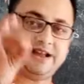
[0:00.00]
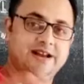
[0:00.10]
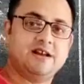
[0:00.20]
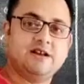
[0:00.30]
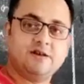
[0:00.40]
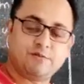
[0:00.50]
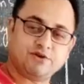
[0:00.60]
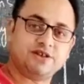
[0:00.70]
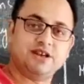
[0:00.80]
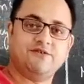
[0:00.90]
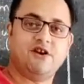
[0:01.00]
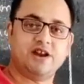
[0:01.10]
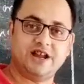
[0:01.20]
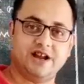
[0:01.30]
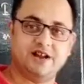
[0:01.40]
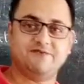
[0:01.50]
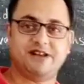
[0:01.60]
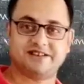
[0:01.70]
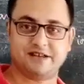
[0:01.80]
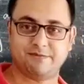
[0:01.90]
that positive or negative
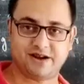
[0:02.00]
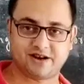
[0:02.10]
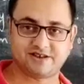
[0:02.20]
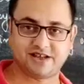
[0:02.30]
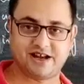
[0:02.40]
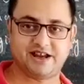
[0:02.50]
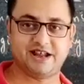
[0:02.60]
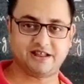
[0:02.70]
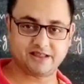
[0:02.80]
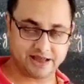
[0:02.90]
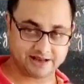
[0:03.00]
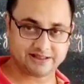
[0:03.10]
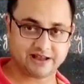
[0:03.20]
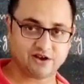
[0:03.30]
doesn't matter anything.